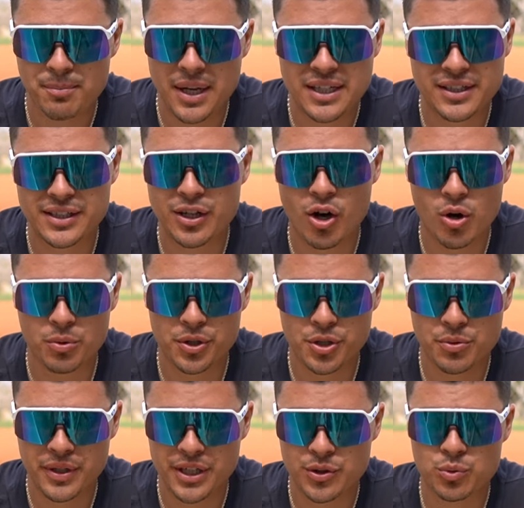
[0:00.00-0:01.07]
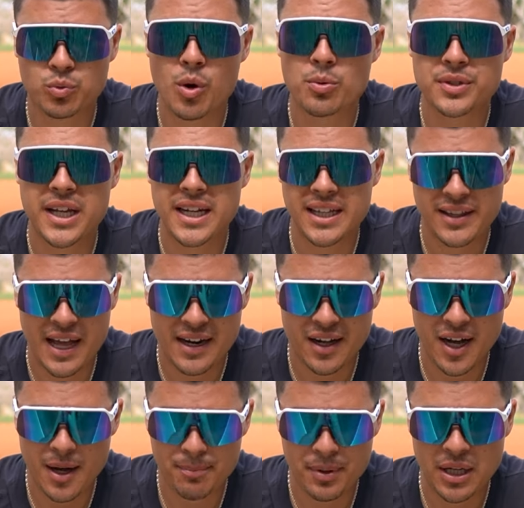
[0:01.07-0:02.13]
Basically, all we're doing is rotating that
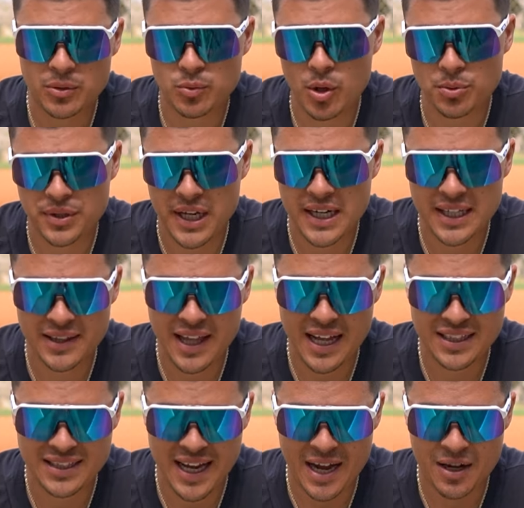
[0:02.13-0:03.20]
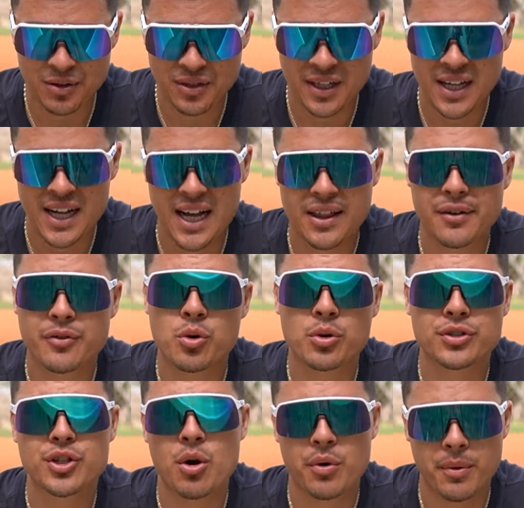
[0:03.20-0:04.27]
up and rotating that down, and of
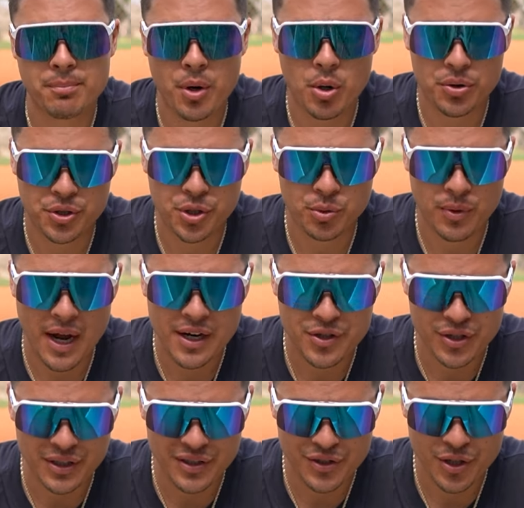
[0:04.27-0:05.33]
course going both directions.